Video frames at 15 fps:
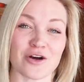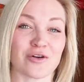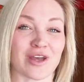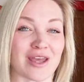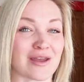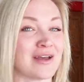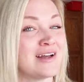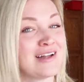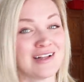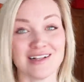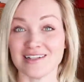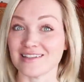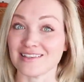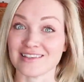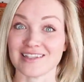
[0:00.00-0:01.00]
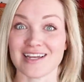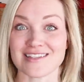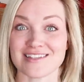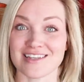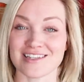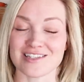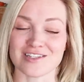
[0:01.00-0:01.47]
Okay,
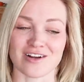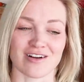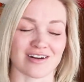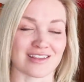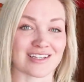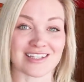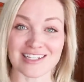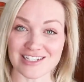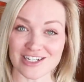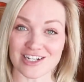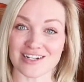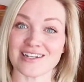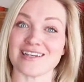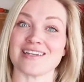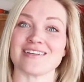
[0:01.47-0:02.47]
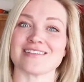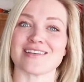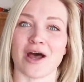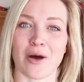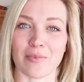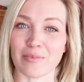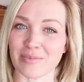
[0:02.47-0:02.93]
let's get started. The kitchen is
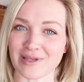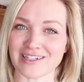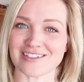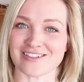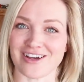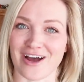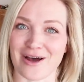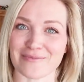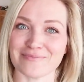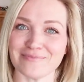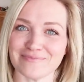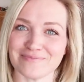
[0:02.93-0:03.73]
a big job.